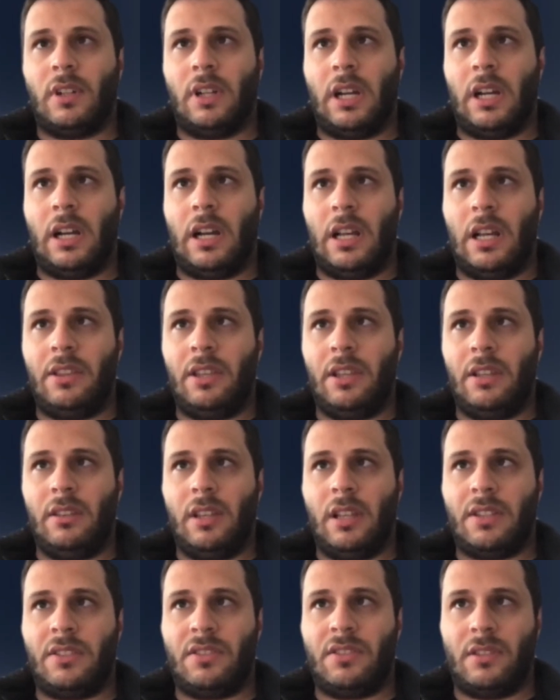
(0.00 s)
I think
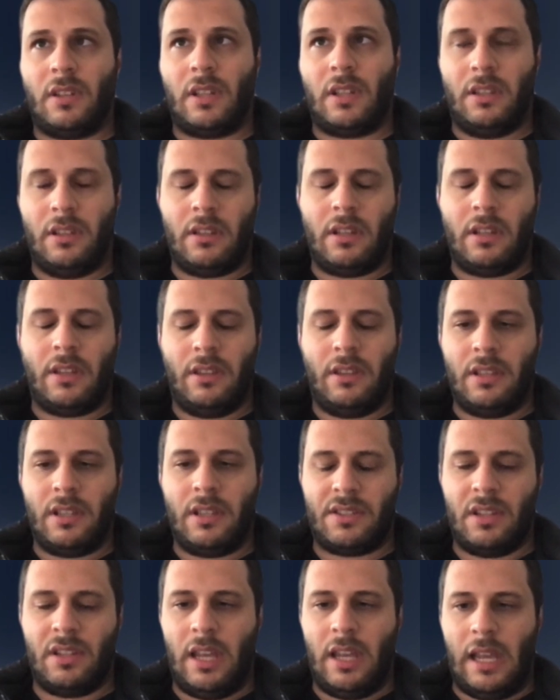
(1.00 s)
that's
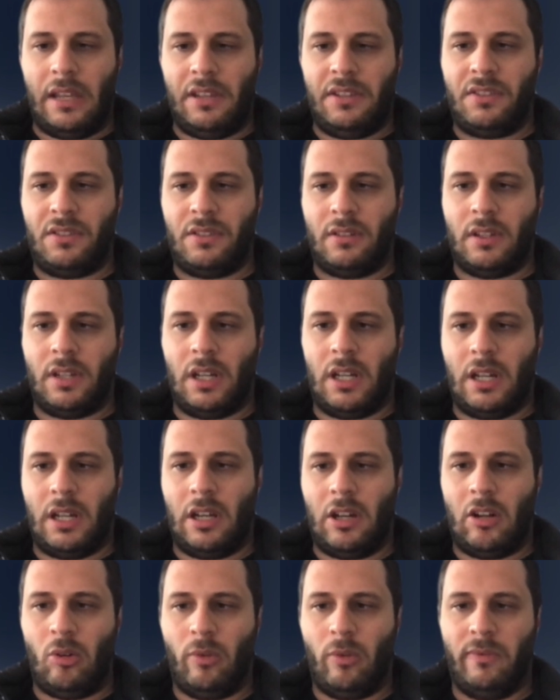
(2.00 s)
the case.
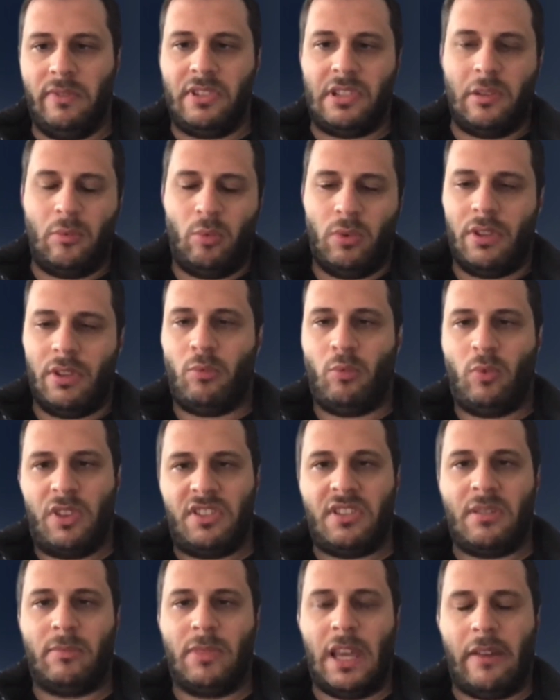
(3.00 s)
Obviously,
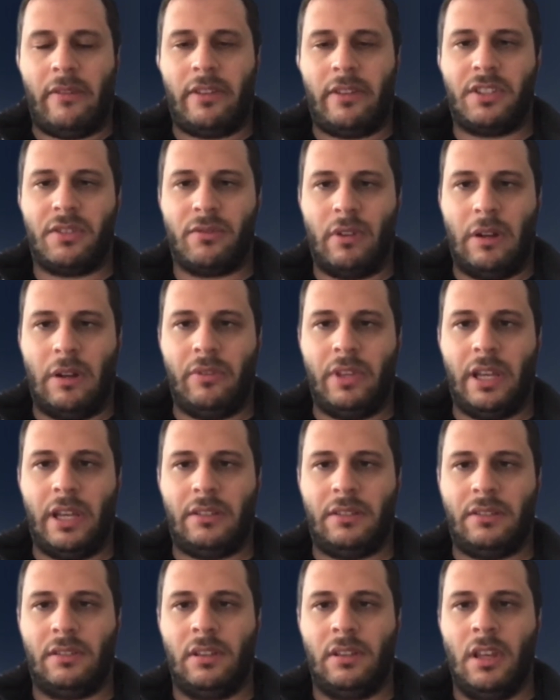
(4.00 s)
with some caveats around
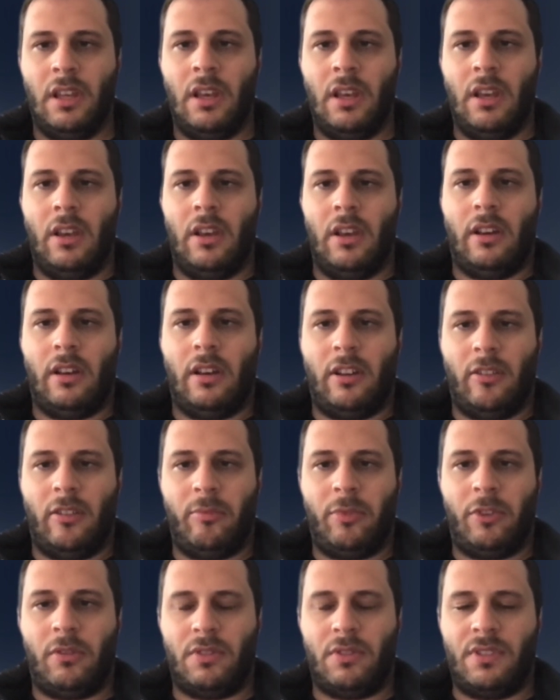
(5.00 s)
that,
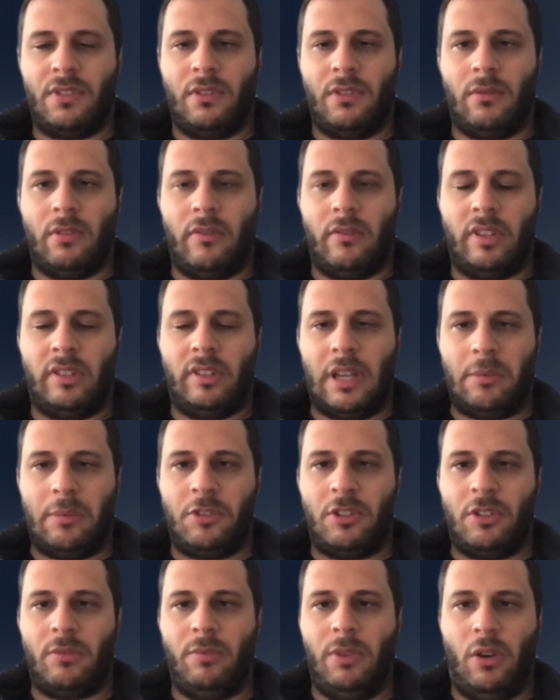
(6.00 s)
because there are
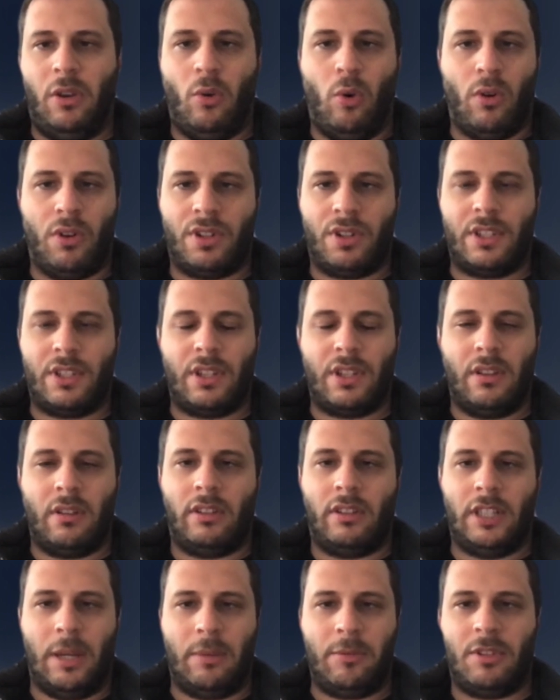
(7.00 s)
times to be cautious and there
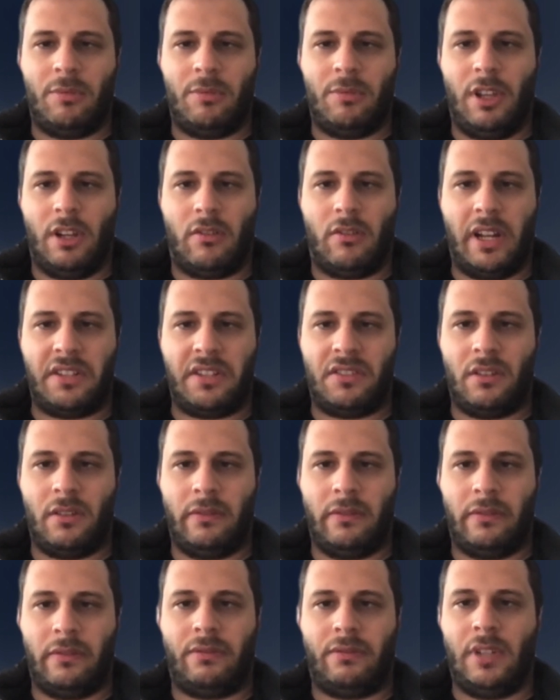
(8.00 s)
are times to be aggressive.